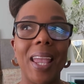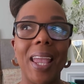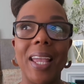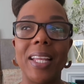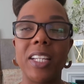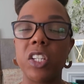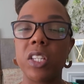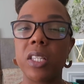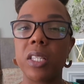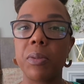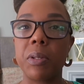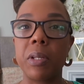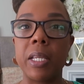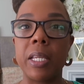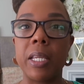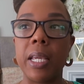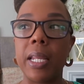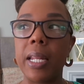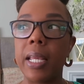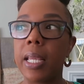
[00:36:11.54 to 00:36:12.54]
and just
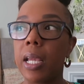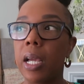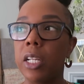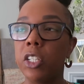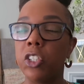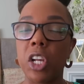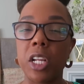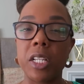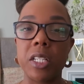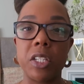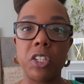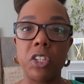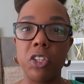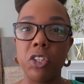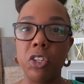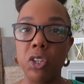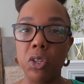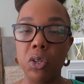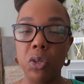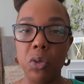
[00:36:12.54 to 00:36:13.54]
getting adjusted to
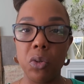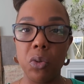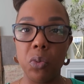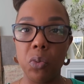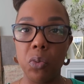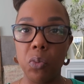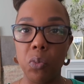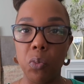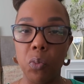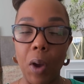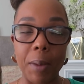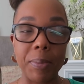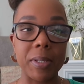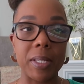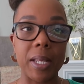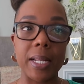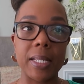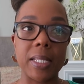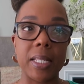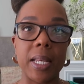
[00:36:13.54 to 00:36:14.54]
new
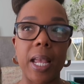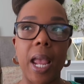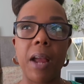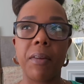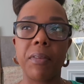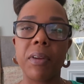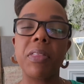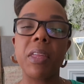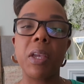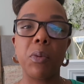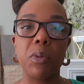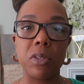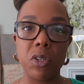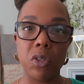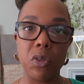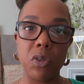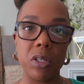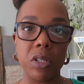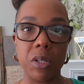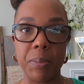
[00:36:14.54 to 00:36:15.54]
websites. Like, everything was
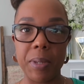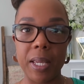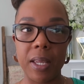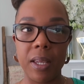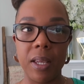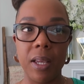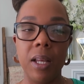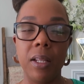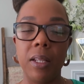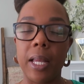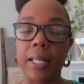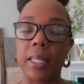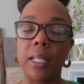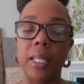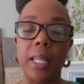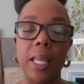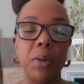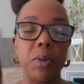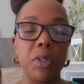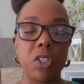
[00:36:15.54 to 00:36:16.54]
new to me. Like, the
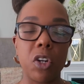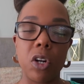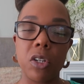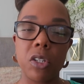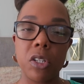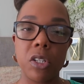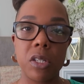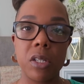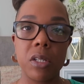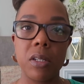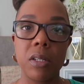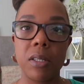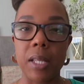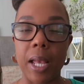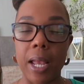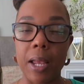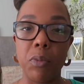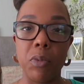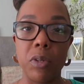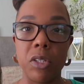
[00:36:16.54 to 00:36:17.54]
language arts
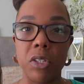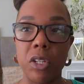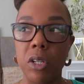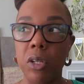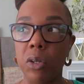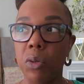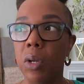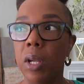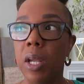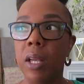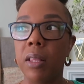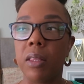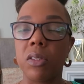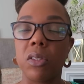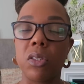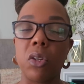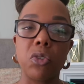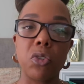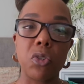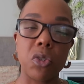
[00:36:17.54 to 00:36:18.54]
site was new. The
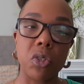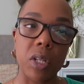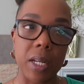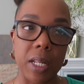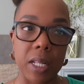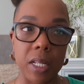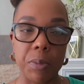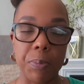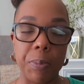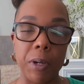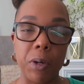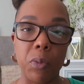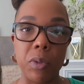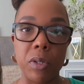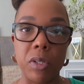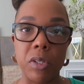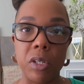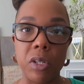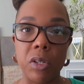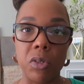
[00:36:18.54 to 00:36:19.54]
social studies book
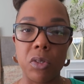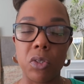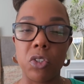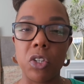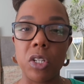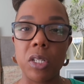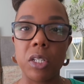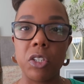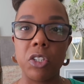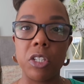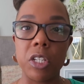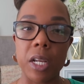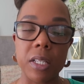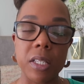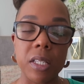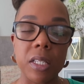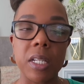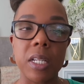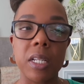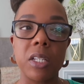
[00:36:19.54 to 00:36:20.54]
was new. So just
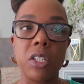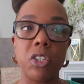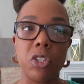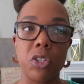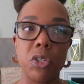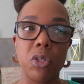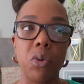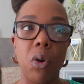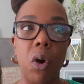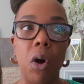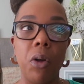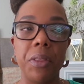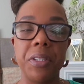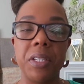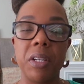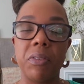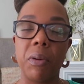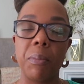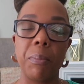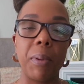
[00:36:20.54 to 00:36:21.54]
adjusting to all the
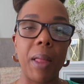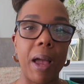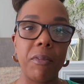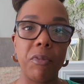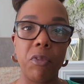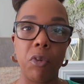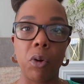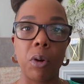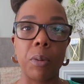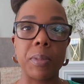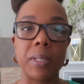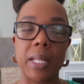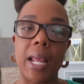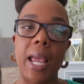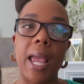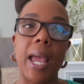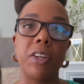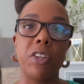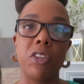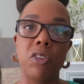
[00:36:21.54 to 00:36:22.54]
different platforms that I
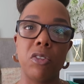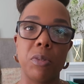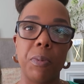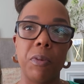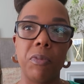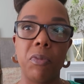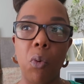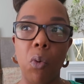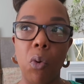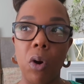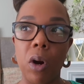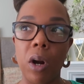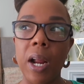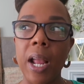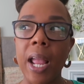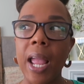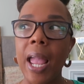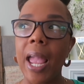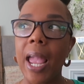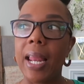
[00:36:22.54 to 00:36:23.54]
hadn't used
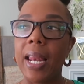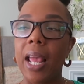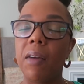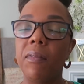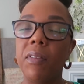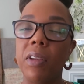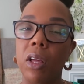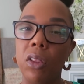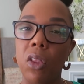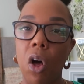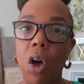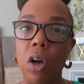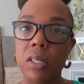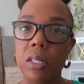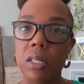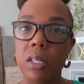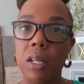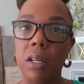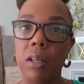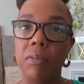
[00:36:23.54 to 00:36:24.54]
before and having a
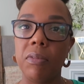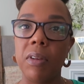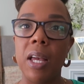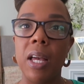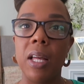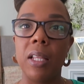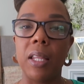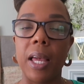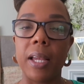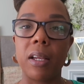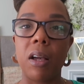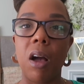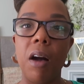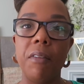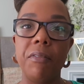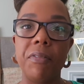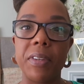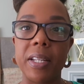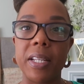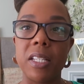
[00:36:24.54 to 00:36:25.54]
loss of, like,
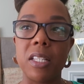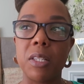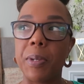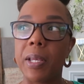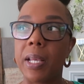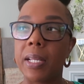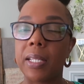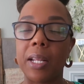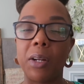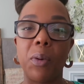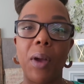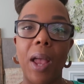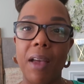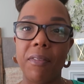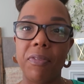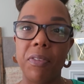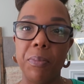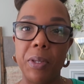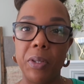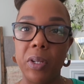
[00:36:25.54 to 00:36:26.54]
confidence because I don't
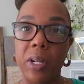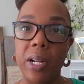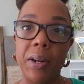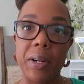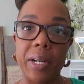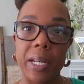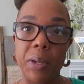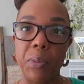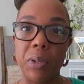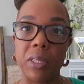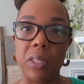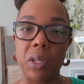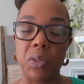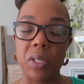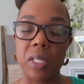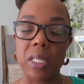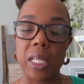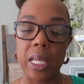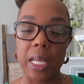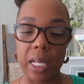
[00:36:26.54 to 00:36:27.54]
have familiarity with
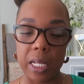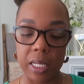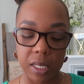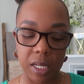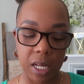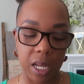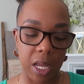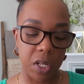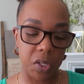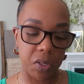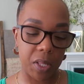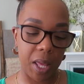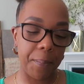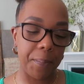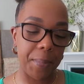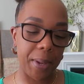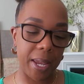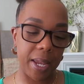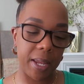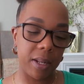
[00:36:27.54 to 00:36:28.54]
those things. So
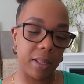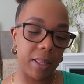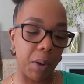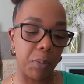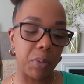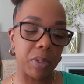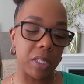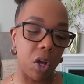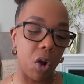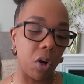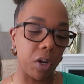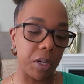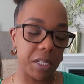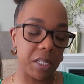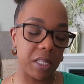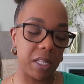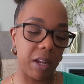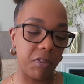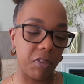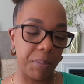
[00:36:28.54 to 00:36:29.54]
that was the
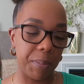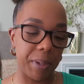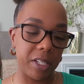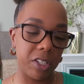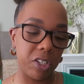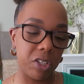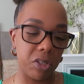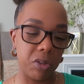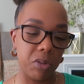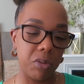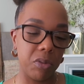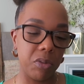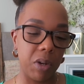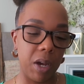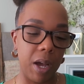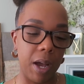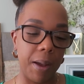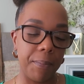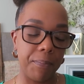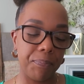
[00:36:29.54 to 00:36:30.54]
hardest thing for me to
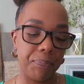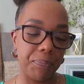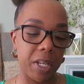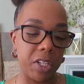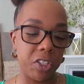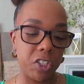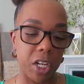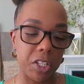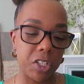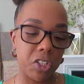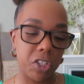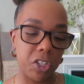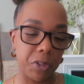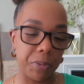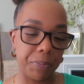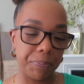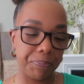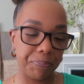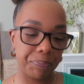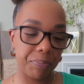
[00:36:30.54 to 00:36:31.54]
adjust
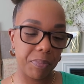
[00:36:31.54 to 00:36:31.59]
to.